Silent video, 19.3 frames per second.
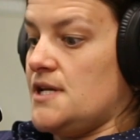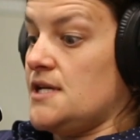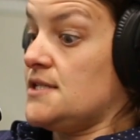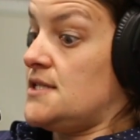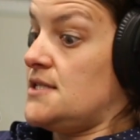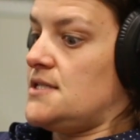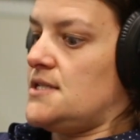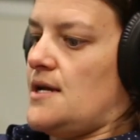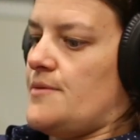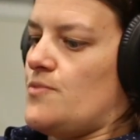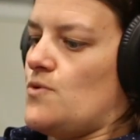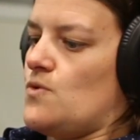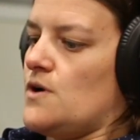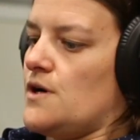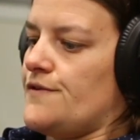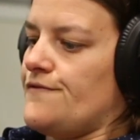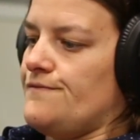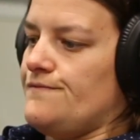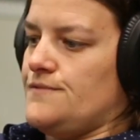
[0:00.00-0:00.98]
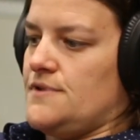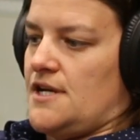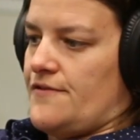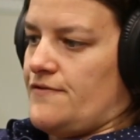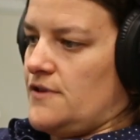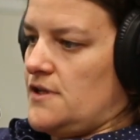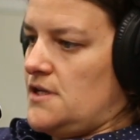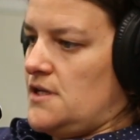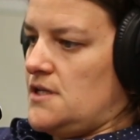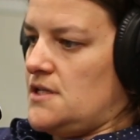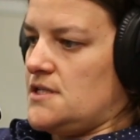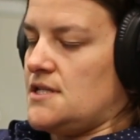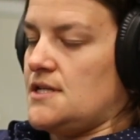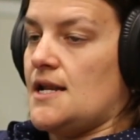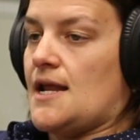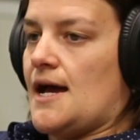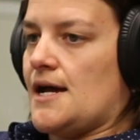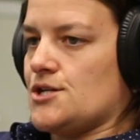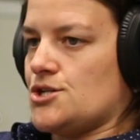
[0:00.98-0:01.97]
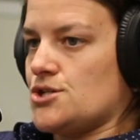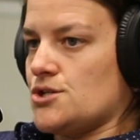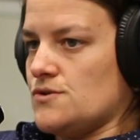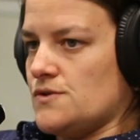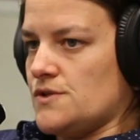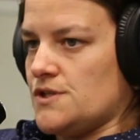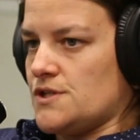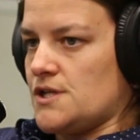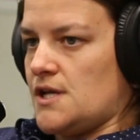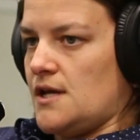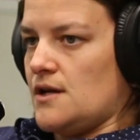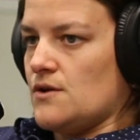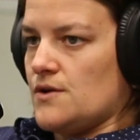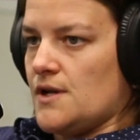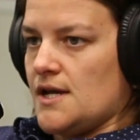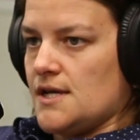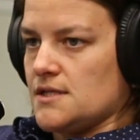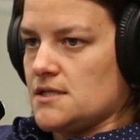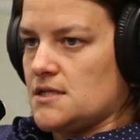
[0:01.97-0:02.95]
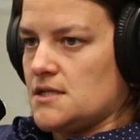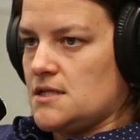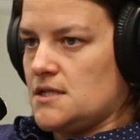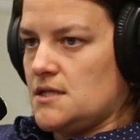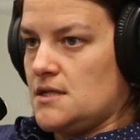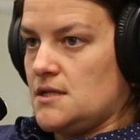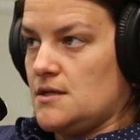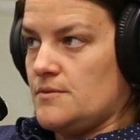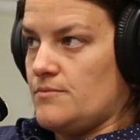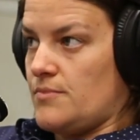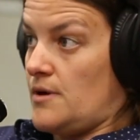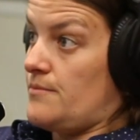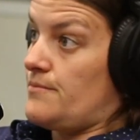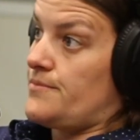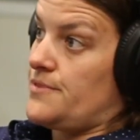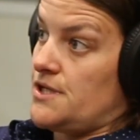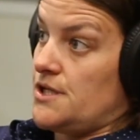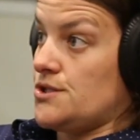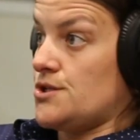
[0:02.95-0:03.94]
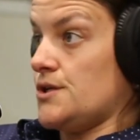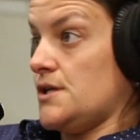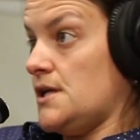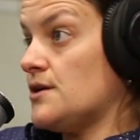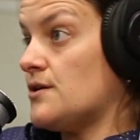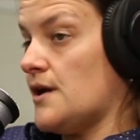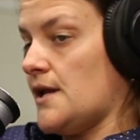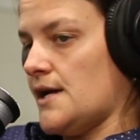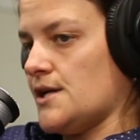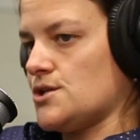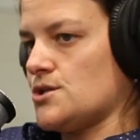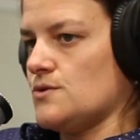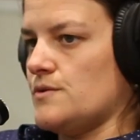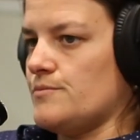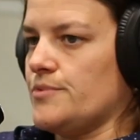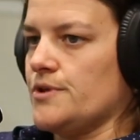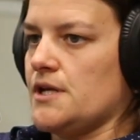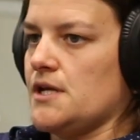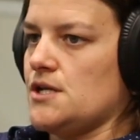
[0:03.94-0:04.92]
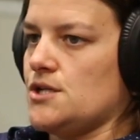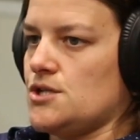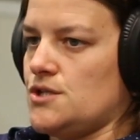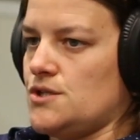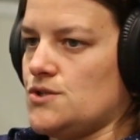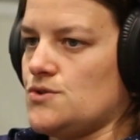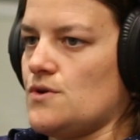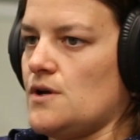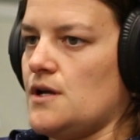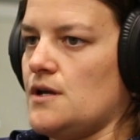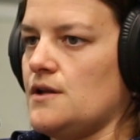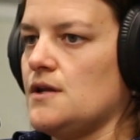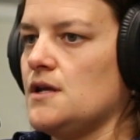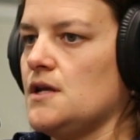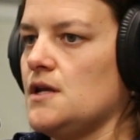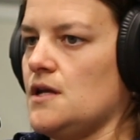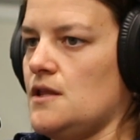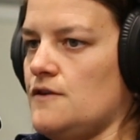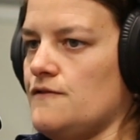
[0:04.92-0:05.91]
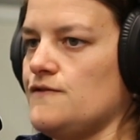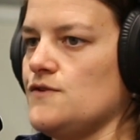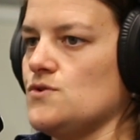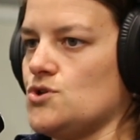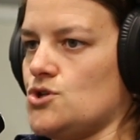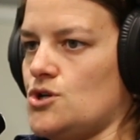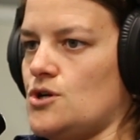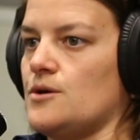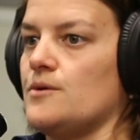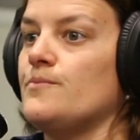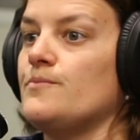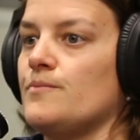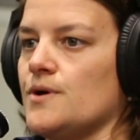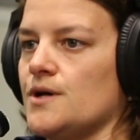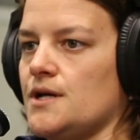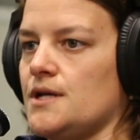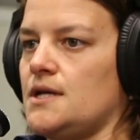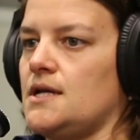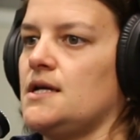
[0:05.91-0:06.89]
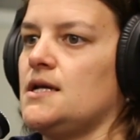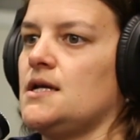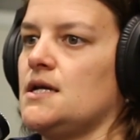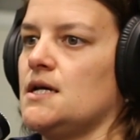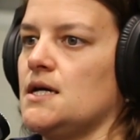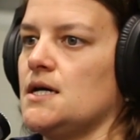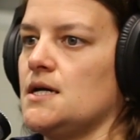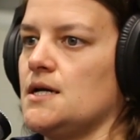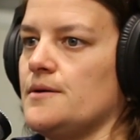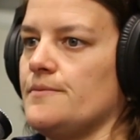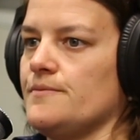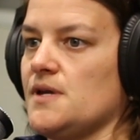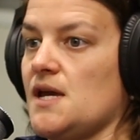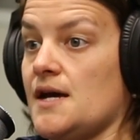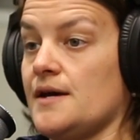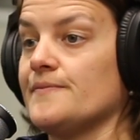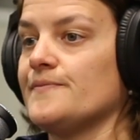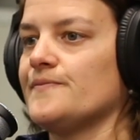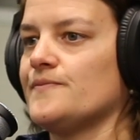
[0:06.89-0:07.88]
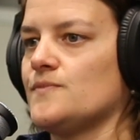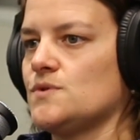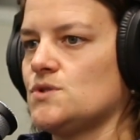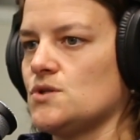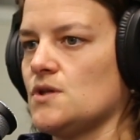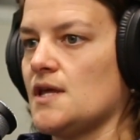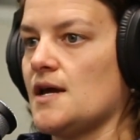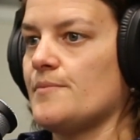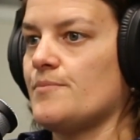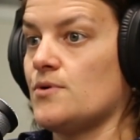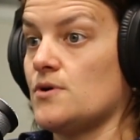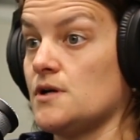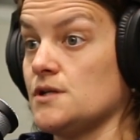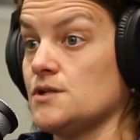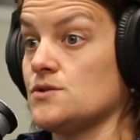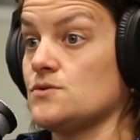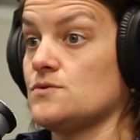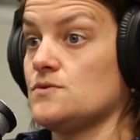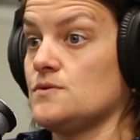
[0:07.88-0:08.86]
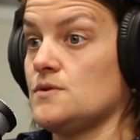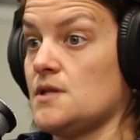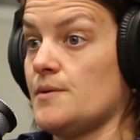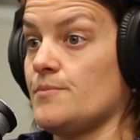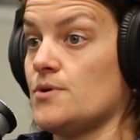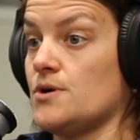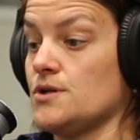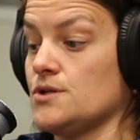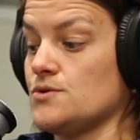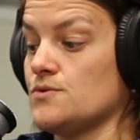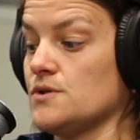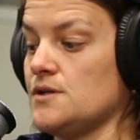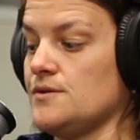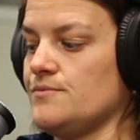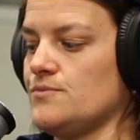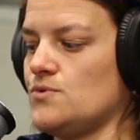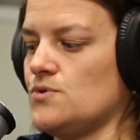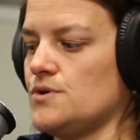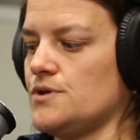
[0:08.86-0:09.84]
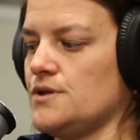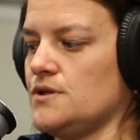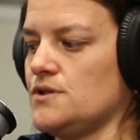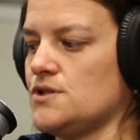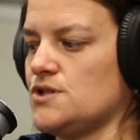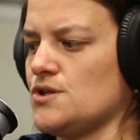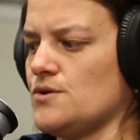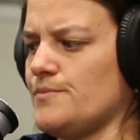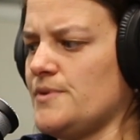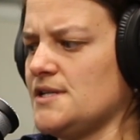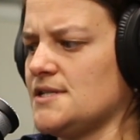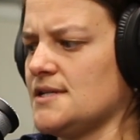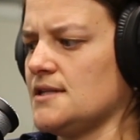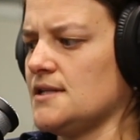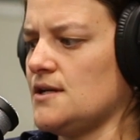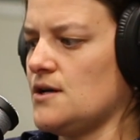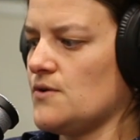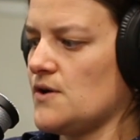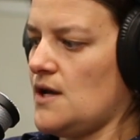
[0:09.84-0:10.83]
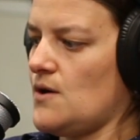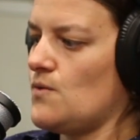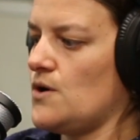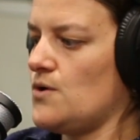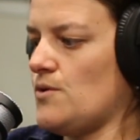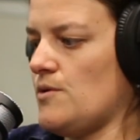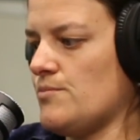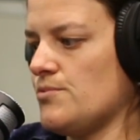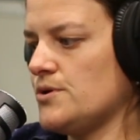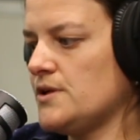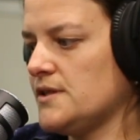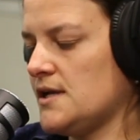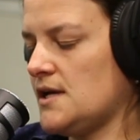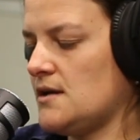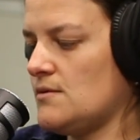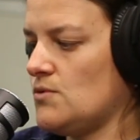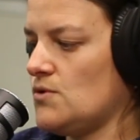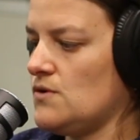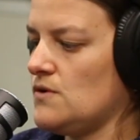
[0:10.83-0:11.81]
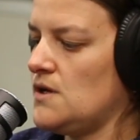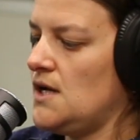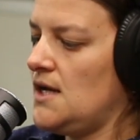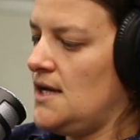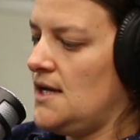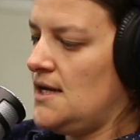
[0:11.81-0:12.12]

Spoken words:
Because this type of work definitely is national in scale and has potentially international implications, right, in the future. But so that part is really important. So basically, okay, what do we put in the animal?